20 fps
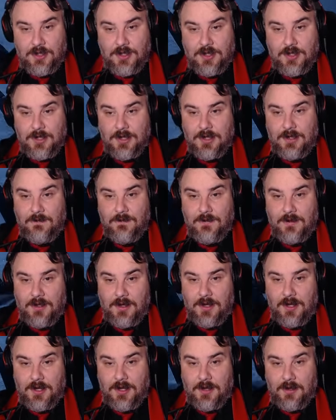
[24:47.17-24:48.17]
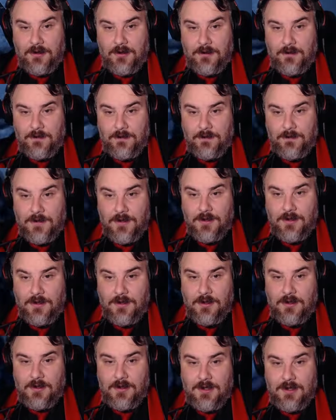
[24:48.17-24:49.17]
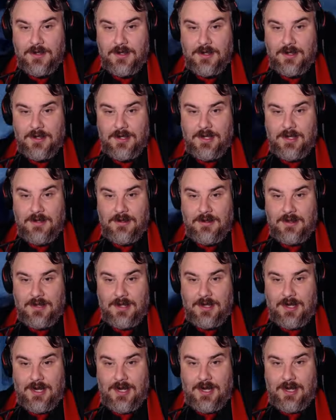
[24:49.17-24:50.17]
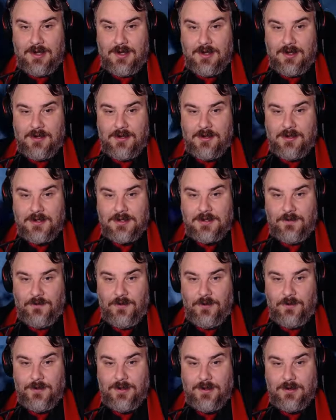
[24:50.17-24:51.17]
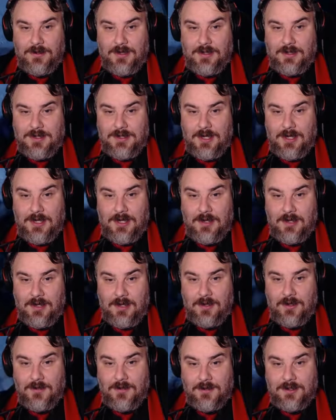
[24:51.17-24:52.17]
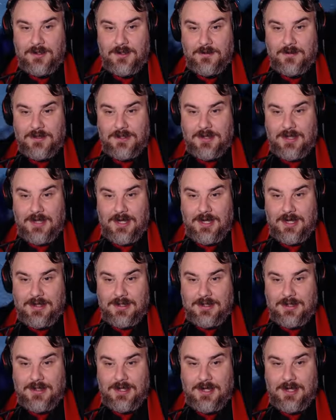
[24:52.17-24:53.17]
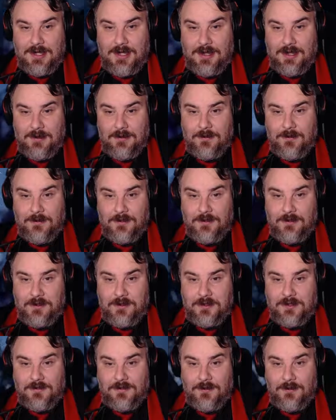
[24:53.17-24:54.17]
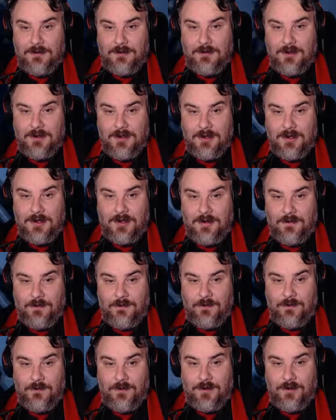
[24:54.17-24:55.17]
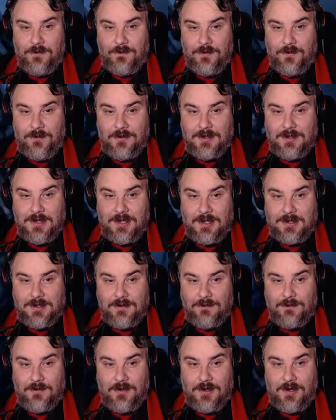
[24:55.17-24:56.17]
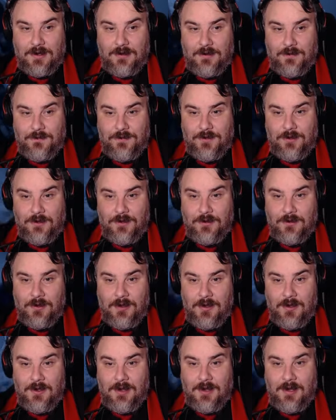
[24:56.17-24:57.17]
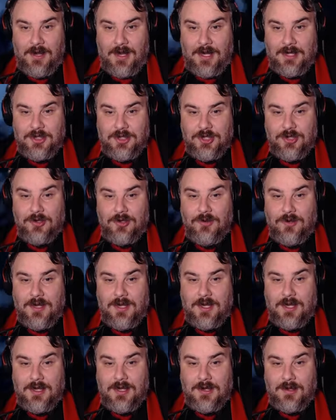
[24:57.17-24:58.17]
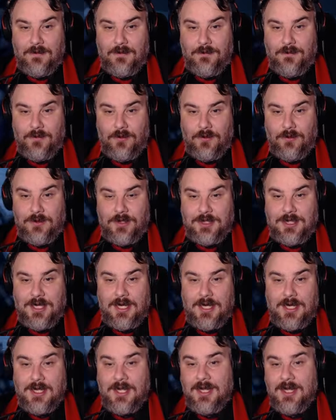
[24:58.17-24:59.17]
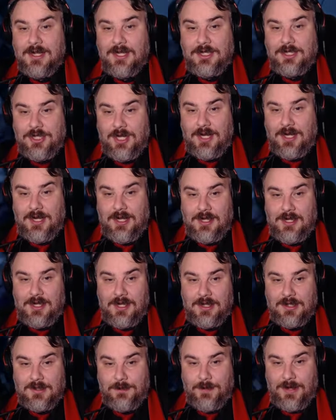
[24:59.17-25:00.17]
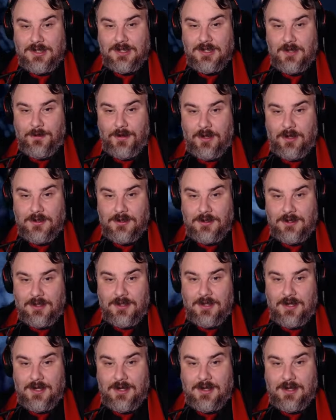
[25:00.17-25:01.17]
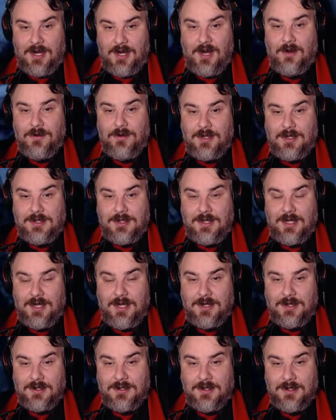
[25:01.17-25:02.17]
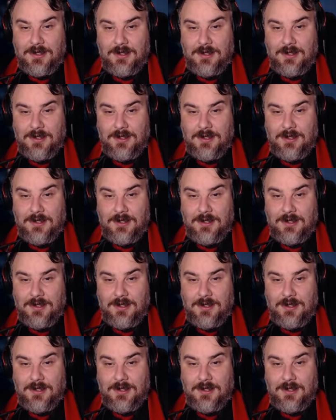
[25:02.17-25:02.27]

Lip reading: You can leave the light on. You can leave the light on. There's a few buildings here. Got some sleds here. Useful if one of your sleds have run out of fuel. and you're looking for the Jenny. The Jenny is past the pods and down these stairs.